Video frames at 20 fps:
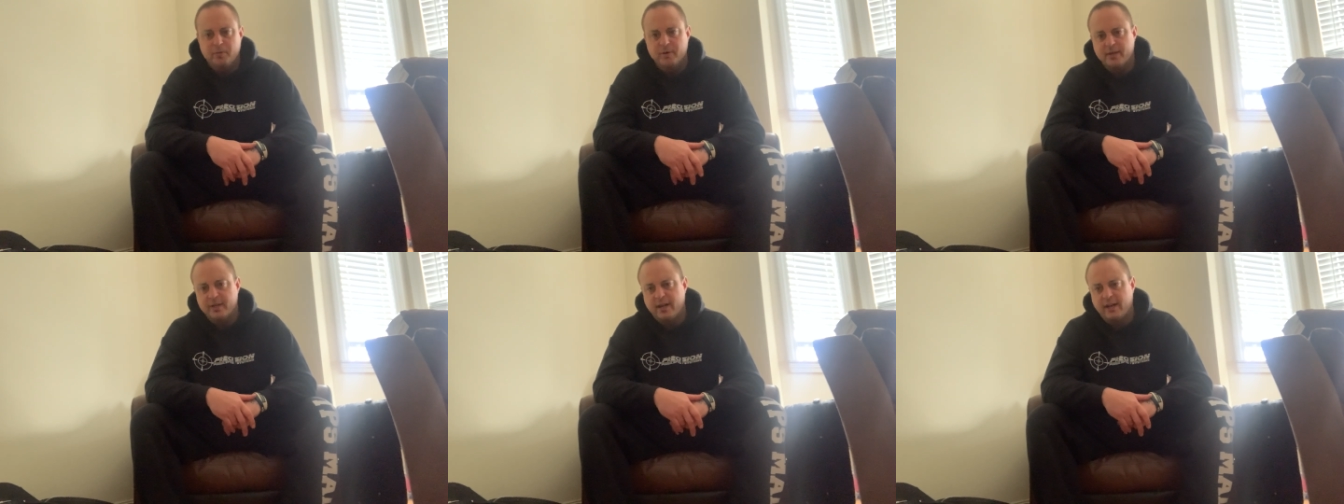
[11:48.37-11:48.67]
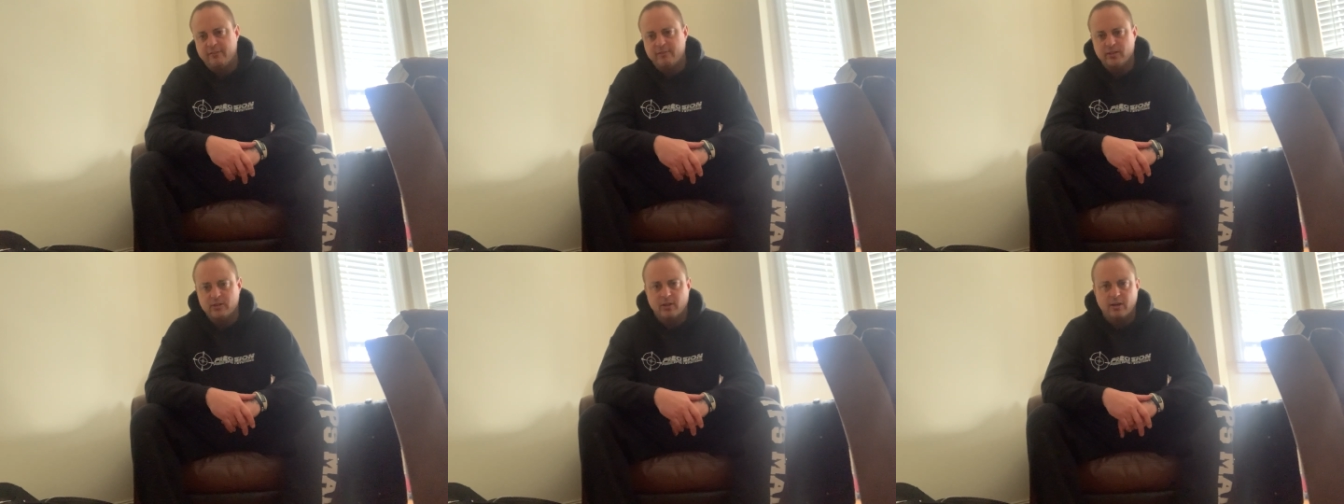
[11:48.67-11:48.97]
but
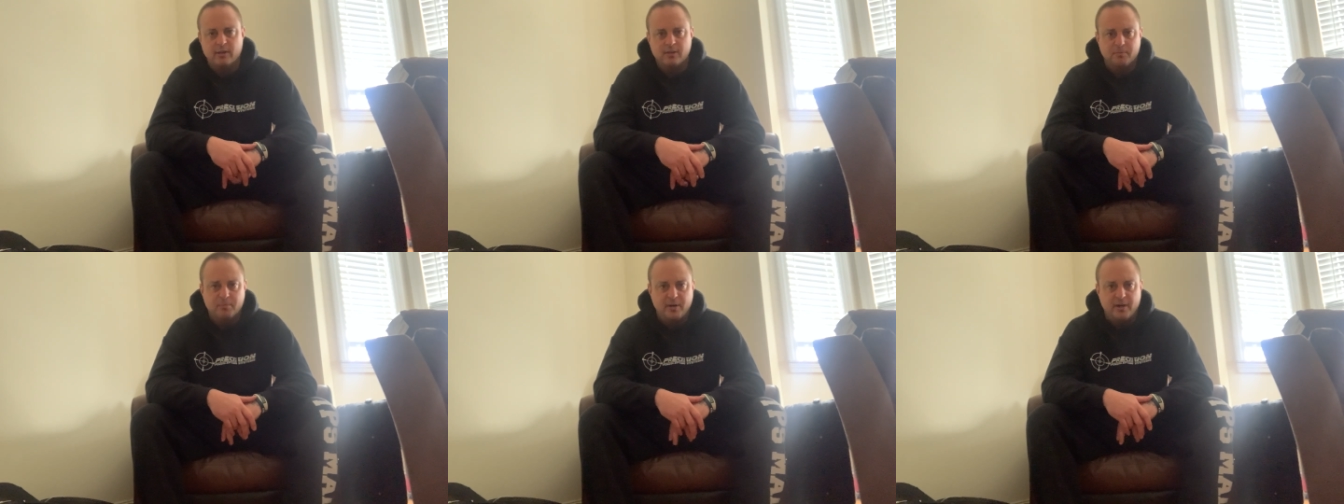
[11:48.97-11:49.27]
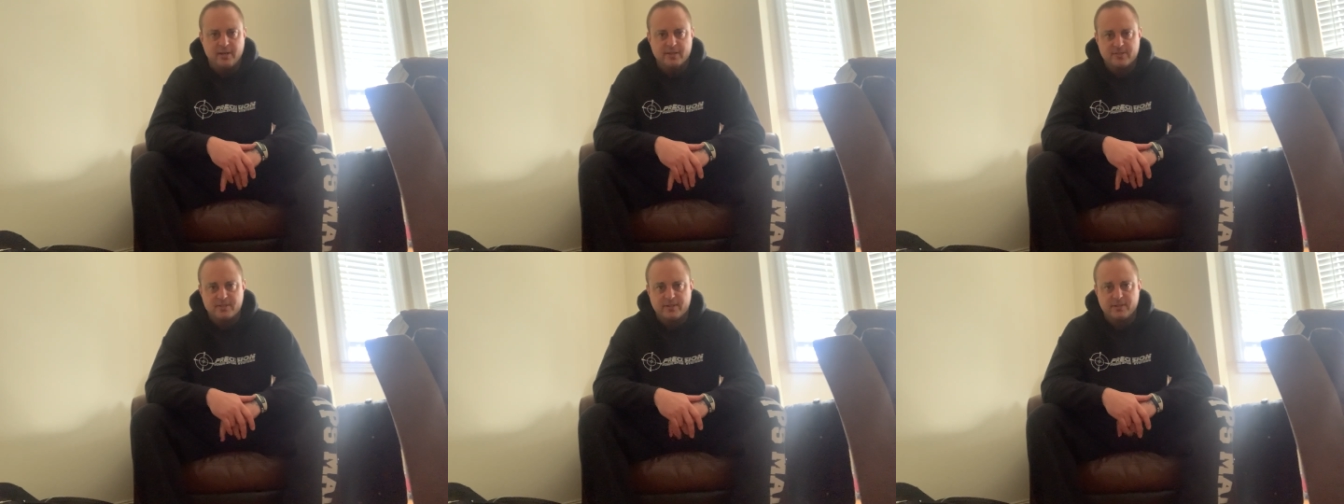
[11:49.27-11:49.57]
have a long
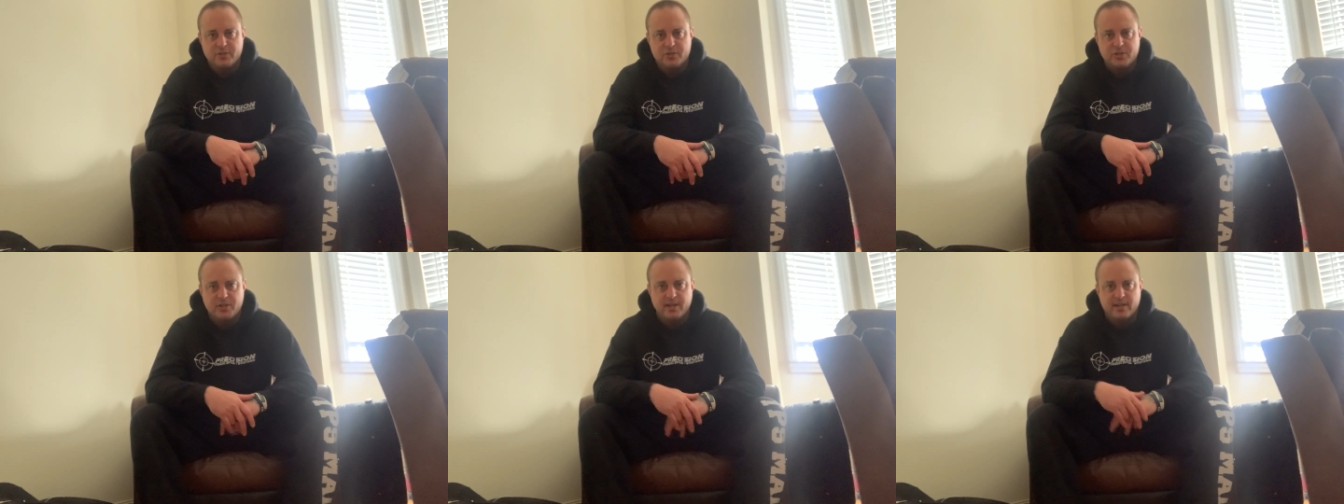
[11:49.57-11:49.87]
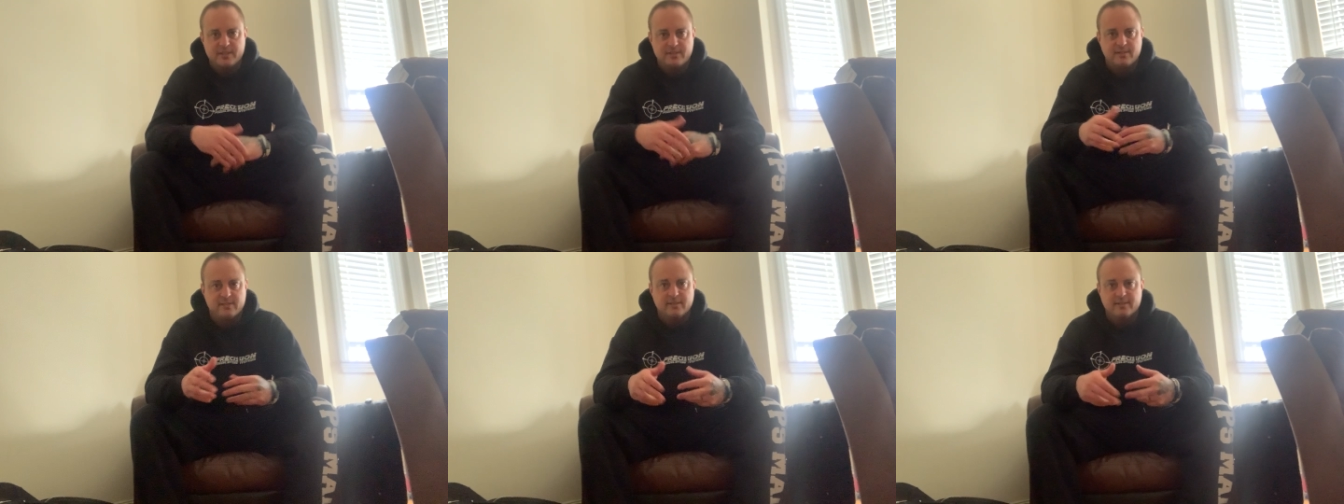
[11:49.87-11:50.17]
pause on the
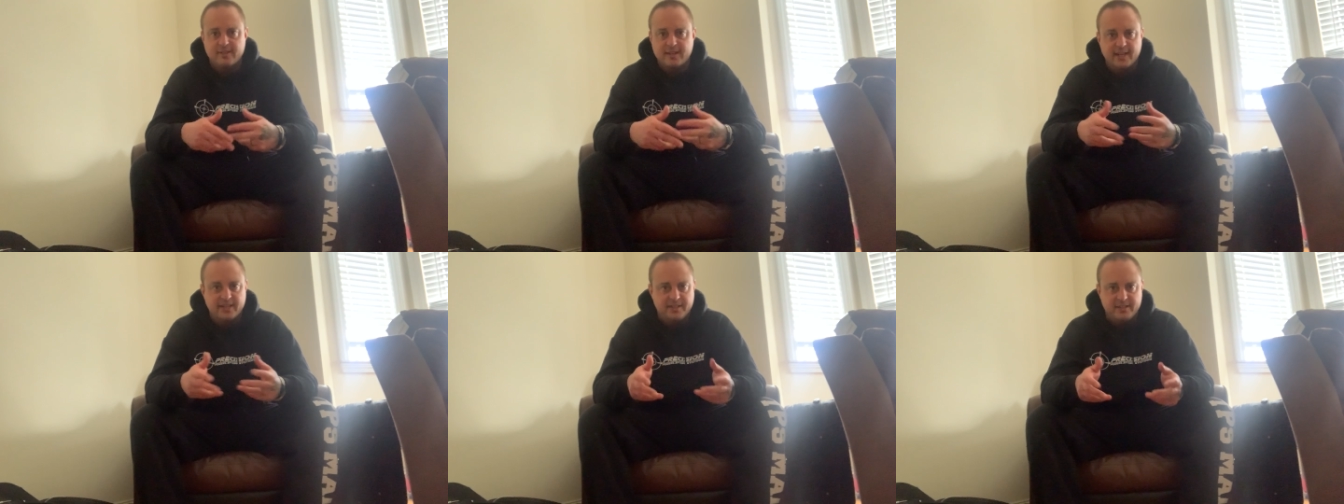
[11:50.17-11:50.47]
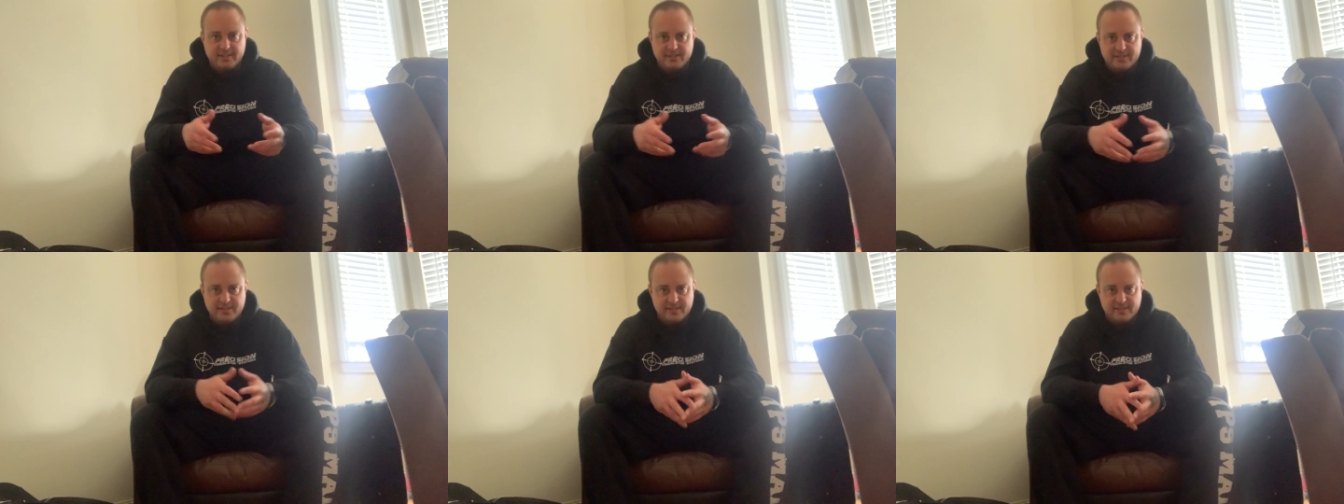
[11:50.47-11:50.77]
chest and get
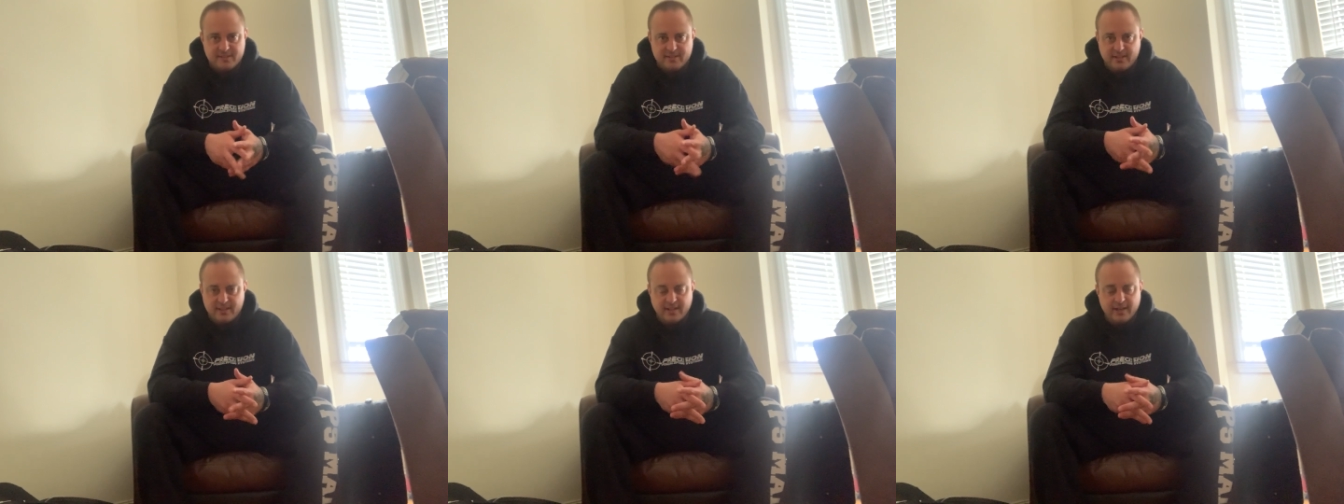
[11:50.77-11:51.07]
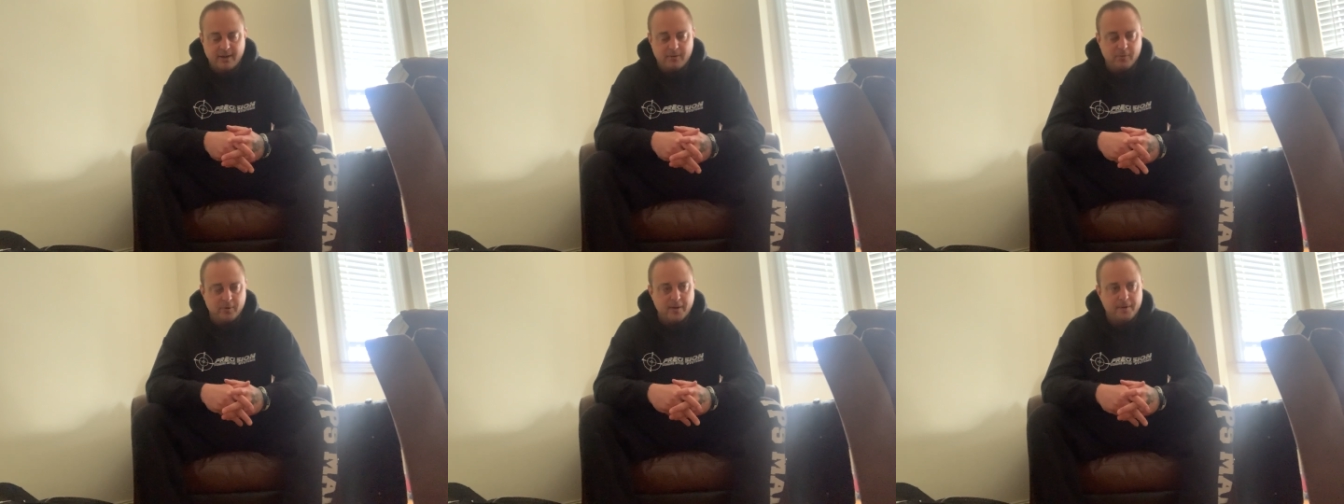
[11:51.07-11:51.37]
the intensity
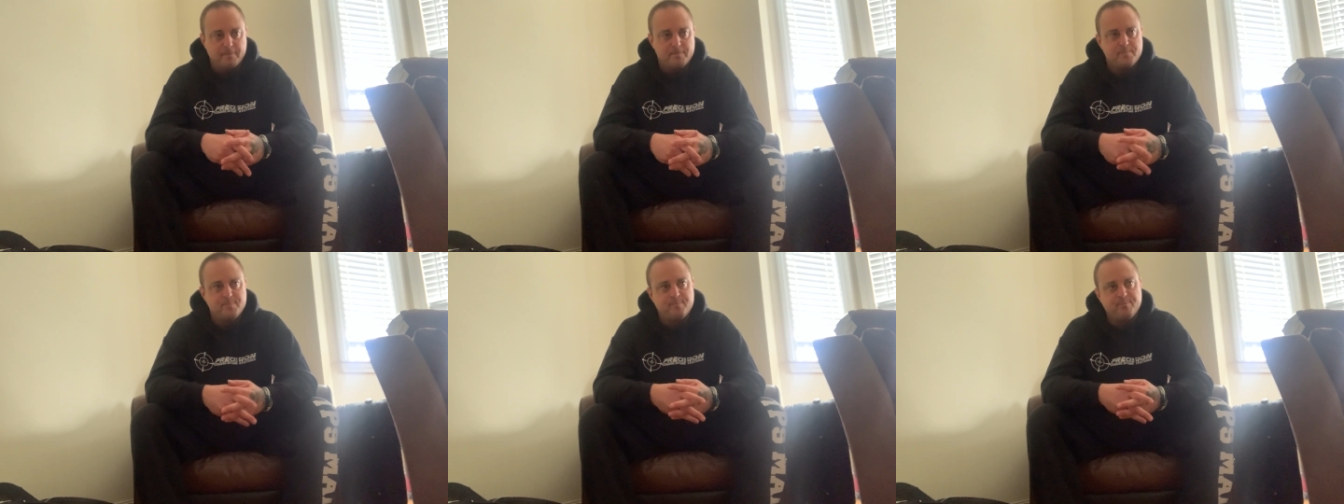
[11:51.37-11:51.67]
that way.